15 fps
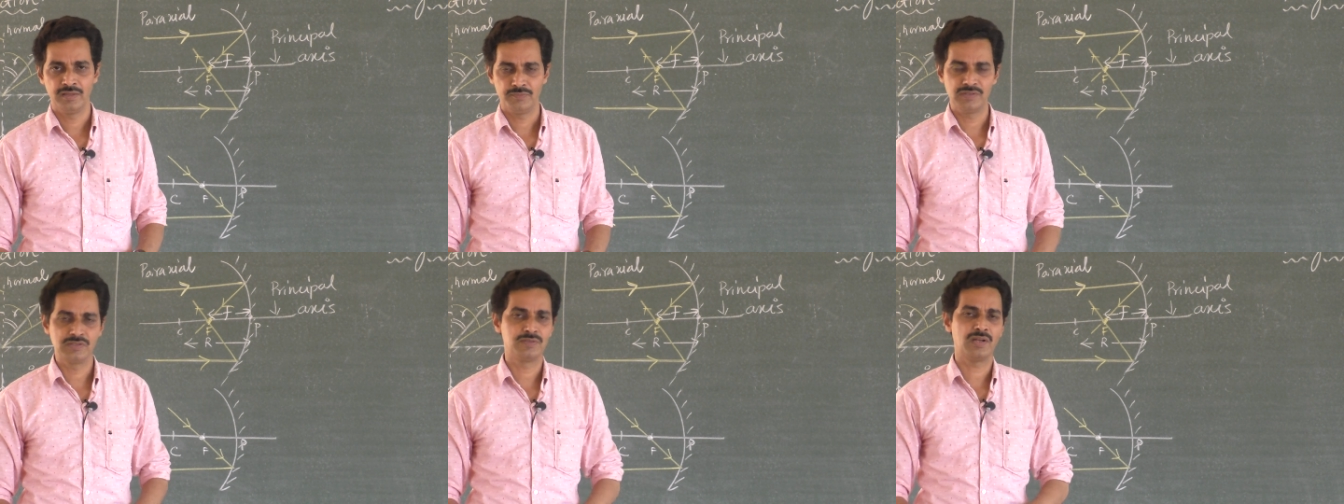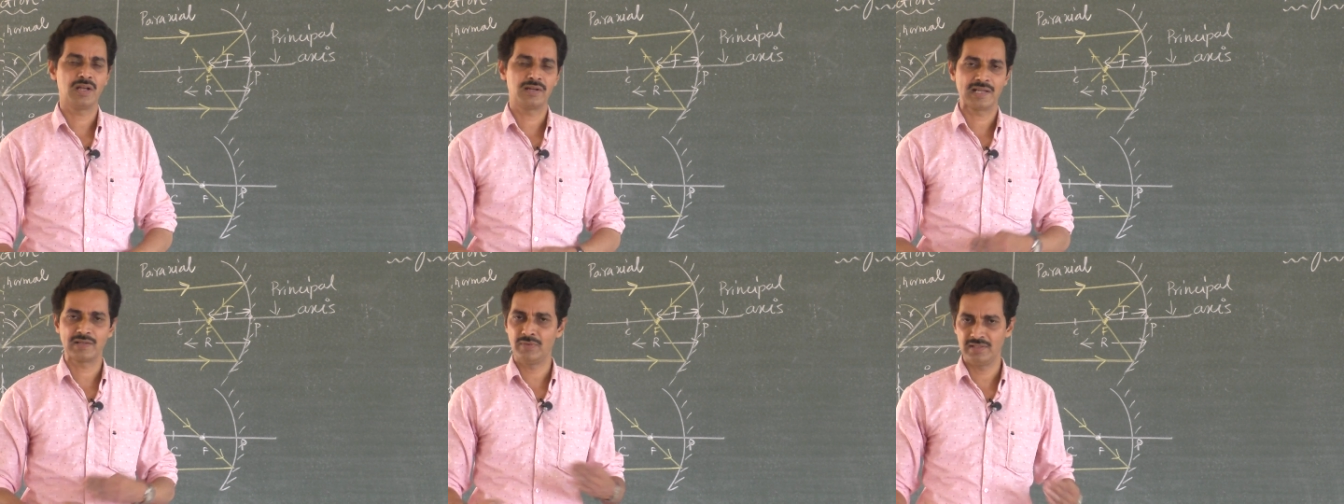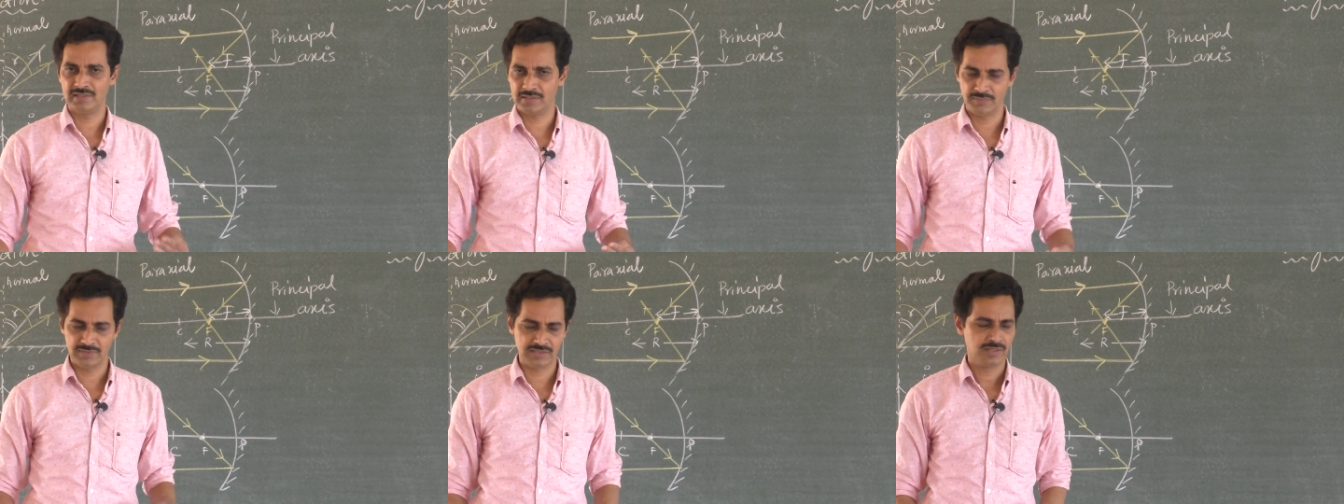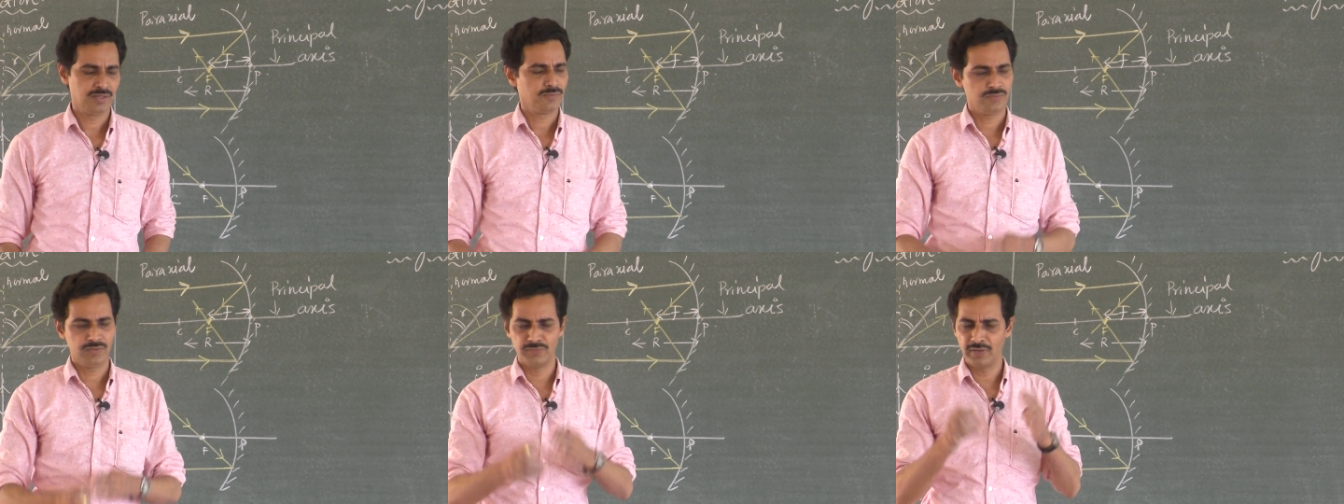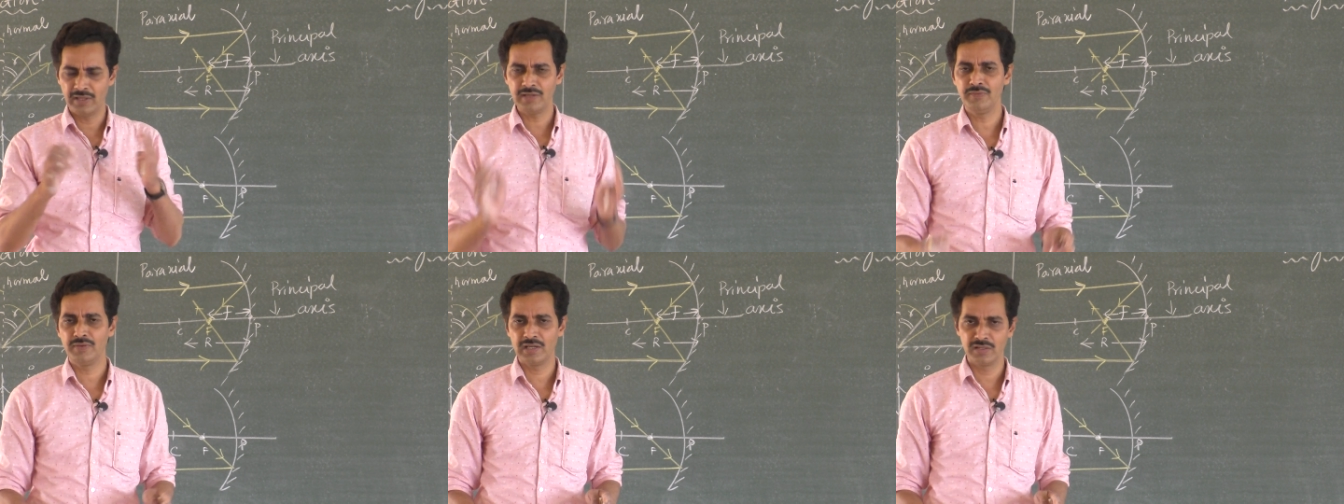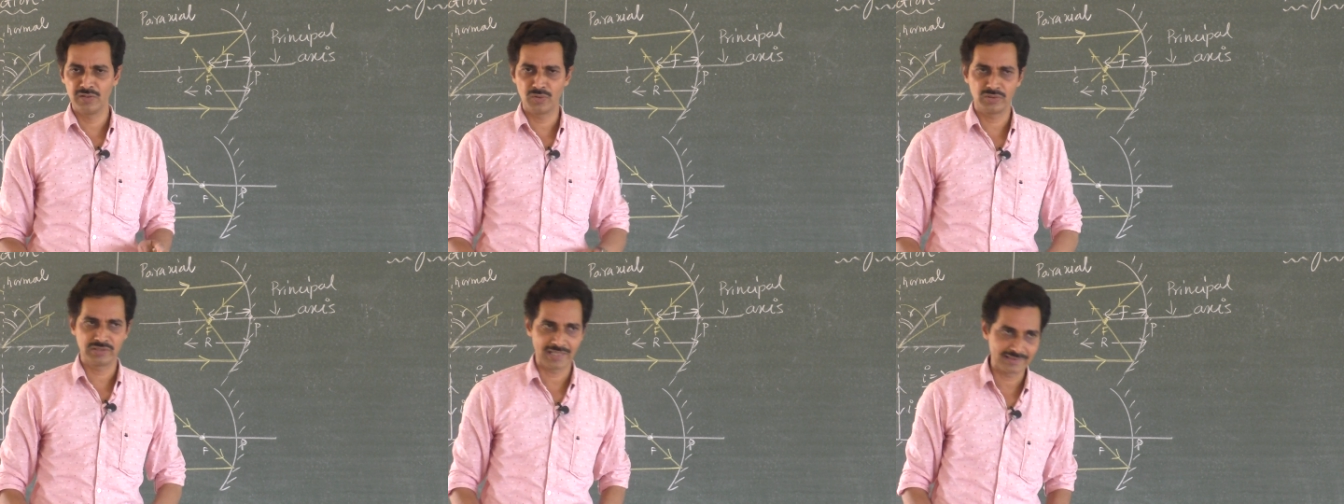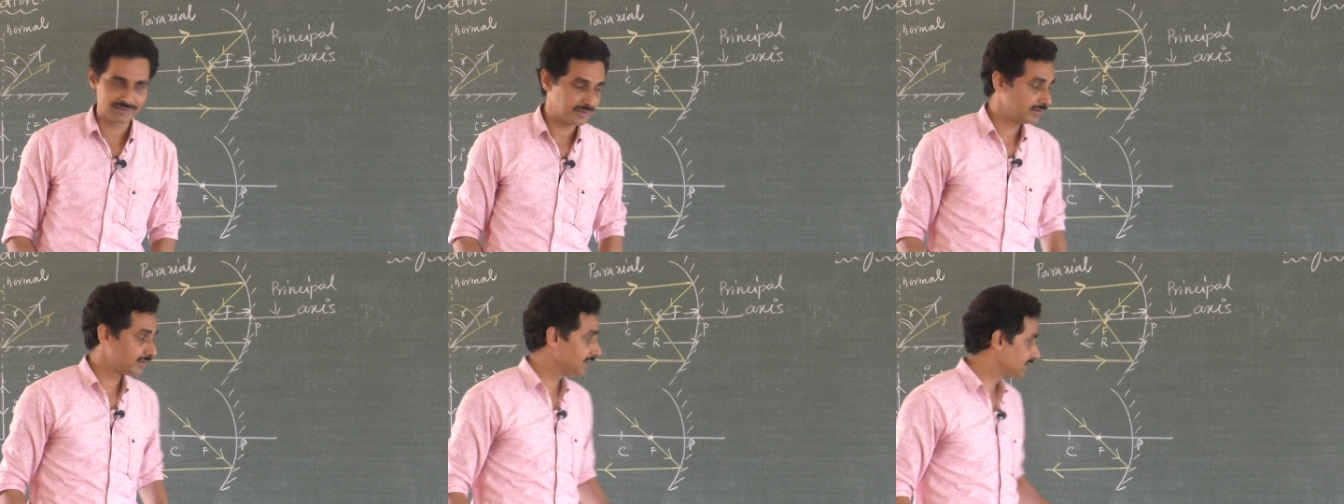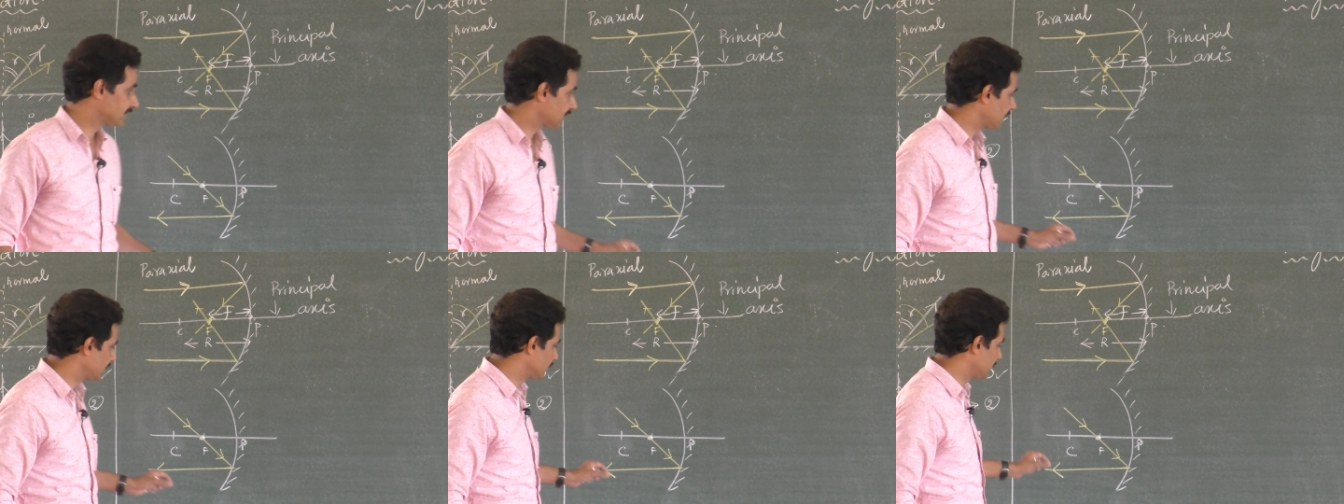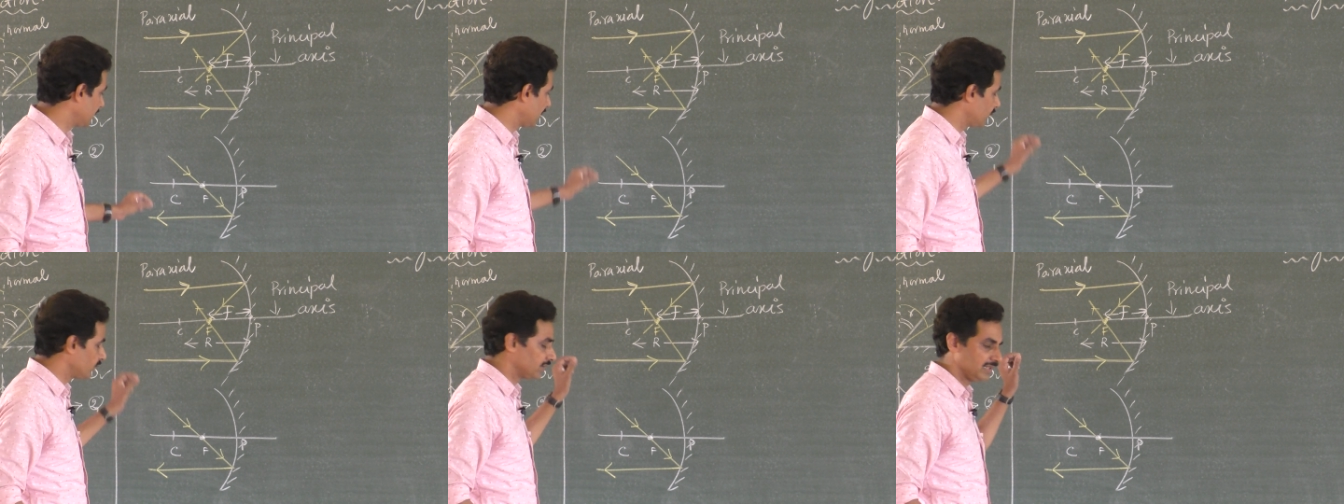which we are acquainted with. We very well know that these rays behave